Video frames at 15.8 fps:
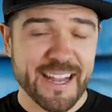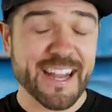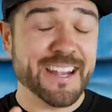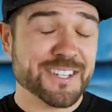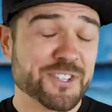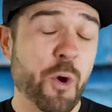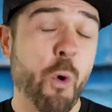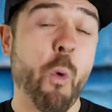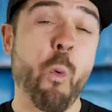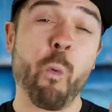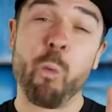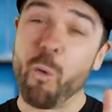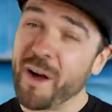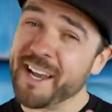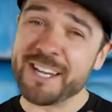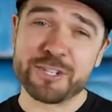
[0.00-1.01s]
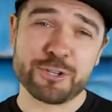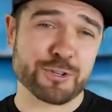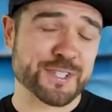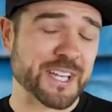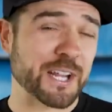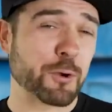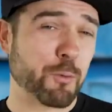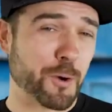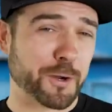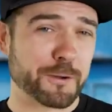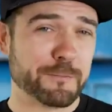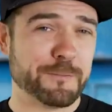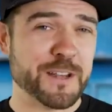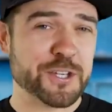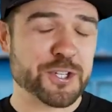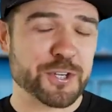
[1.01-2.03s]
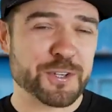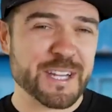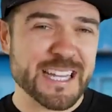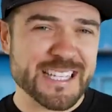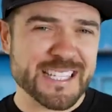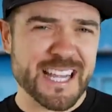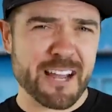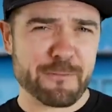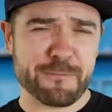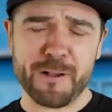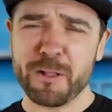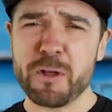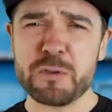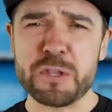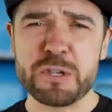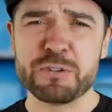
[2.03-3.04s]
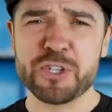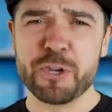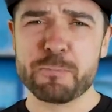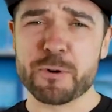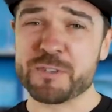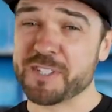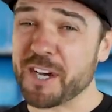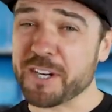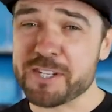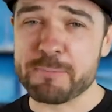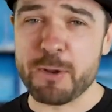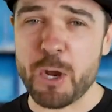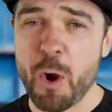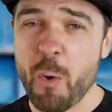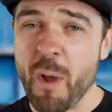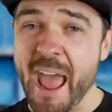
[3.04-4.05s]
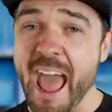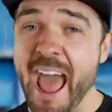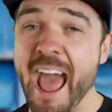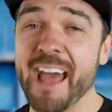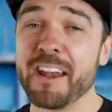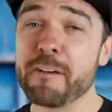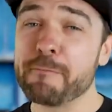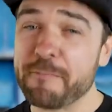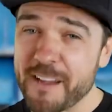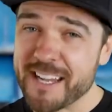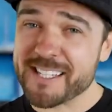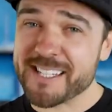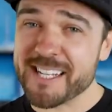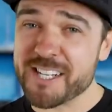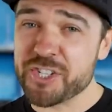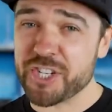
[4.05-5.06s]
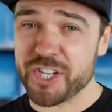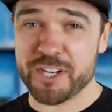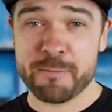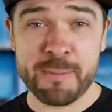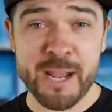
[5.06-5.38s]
And one interesting quirk and feature is that fellow YouTuber Doug DeMuro had a Vantage in a